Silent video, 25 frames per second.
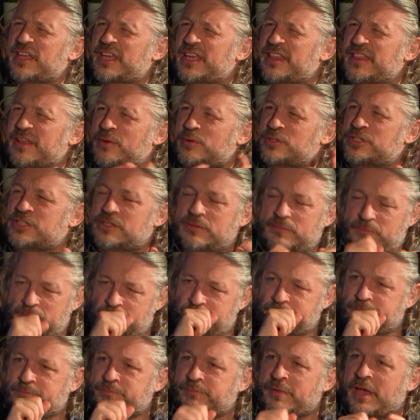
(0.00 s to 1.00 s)
thinking there was
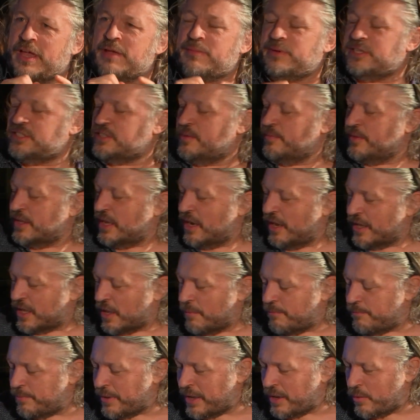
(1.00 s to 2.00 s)
maybe something like
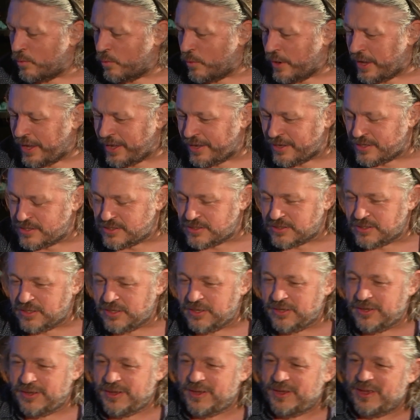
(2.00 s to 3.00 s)
a bit weird
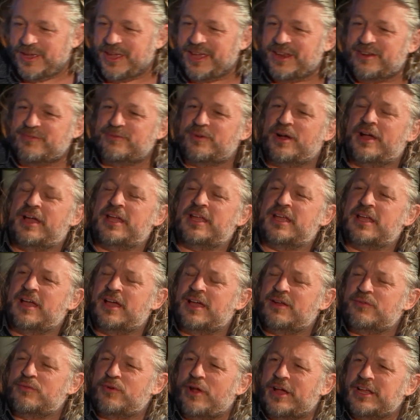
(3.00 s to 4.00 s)
in
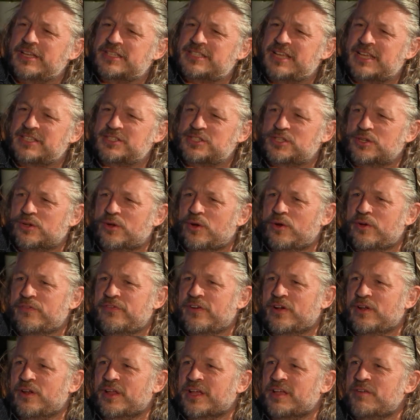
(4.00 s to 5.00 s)
my right testicle. It
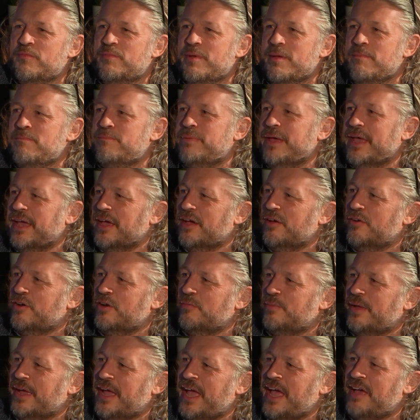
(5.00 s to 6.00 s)
felt like a bit bigger and
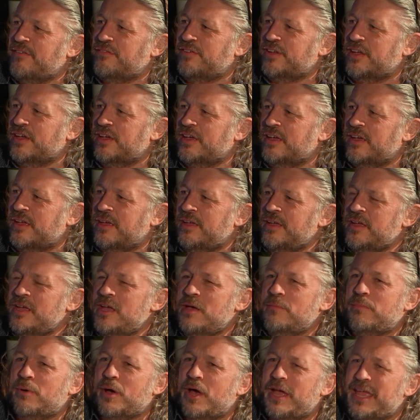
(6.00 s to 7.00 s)
a bit heavier.
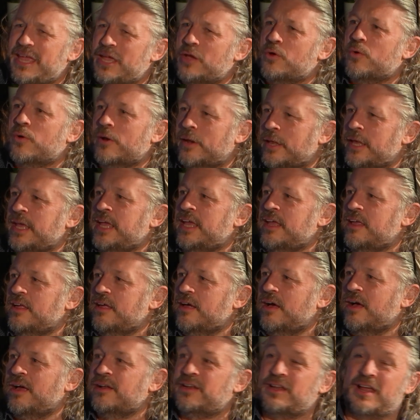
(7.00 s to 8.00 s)
But equally,
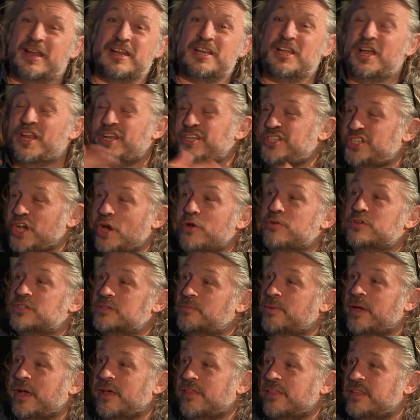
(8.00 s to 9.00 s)
and I joked
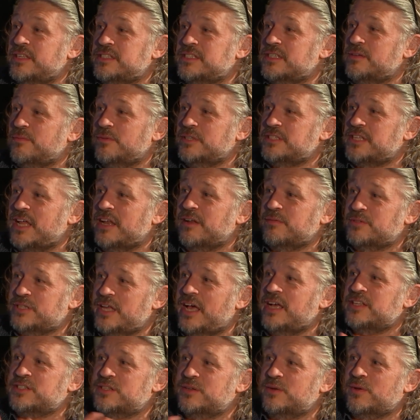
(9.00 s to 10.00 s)
about this in my stand-up
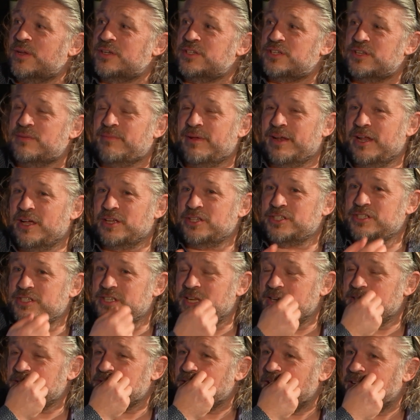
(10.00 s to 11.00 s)
set. My last
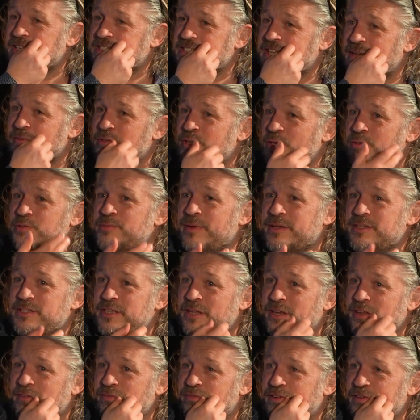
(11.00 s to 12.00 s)
stand-up show was about
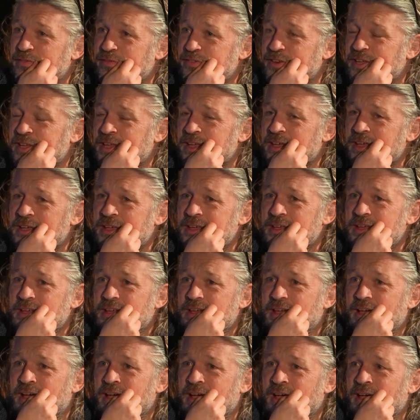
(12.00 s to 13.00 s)
turning 50.
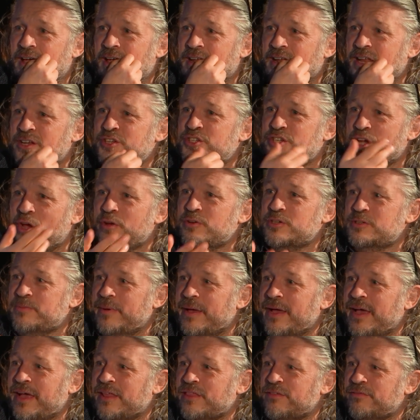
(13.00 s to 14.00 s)
And I joked
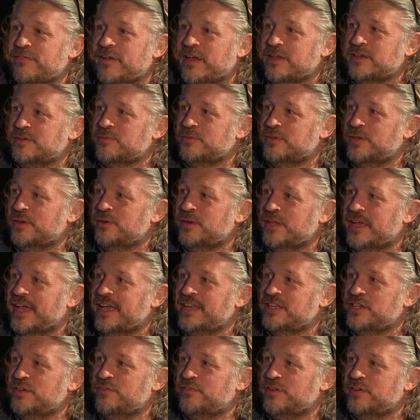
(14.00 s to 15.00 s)
about how the fact when you get
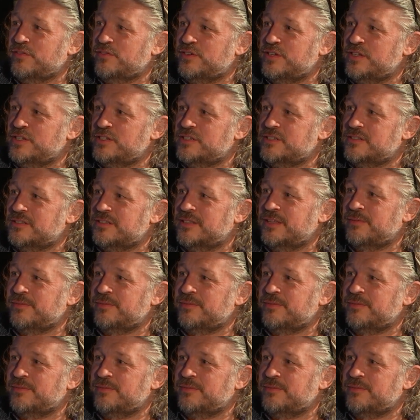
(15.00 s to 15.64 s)
in your 50s,